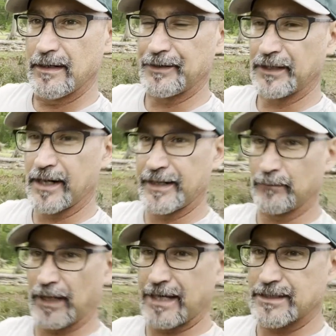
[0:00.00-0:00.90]
and the cutting
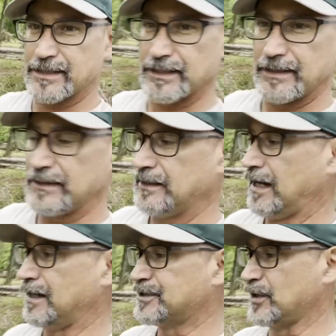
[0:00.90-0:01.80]
blades,
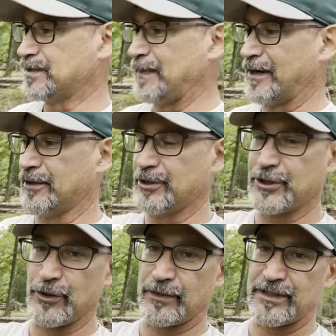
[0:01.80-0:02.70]
so it's better to
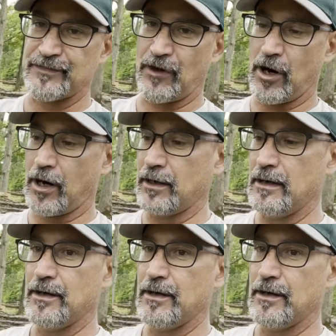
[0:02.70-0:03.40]
shoot this far.